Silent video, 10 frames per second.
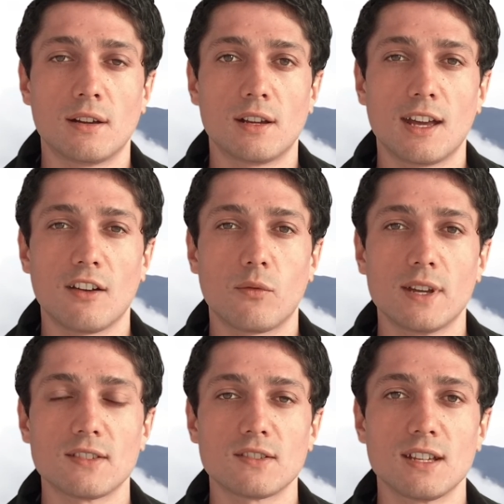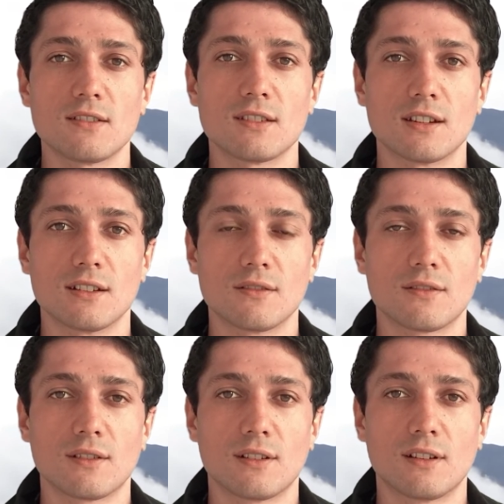If we're sensitive,
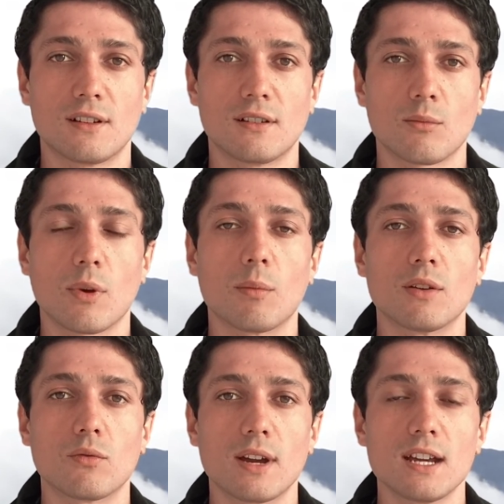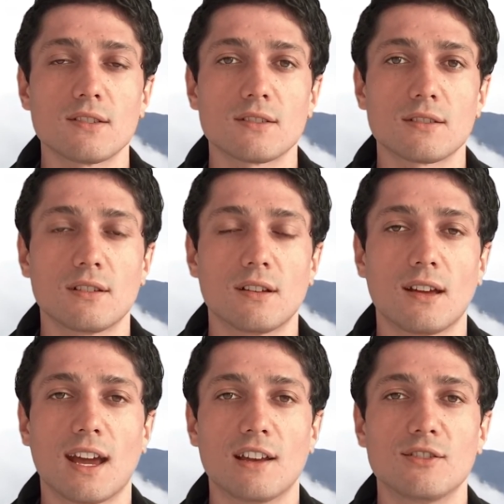when we rest
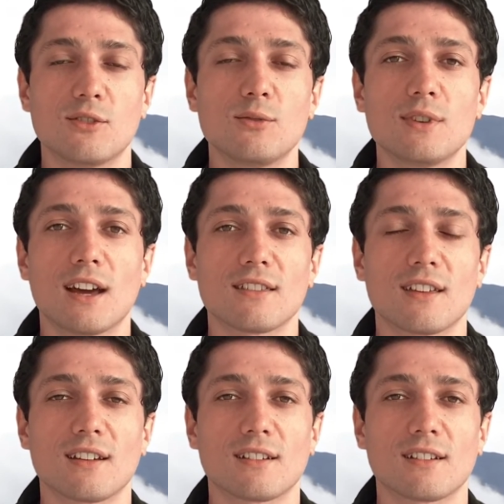and do nothing,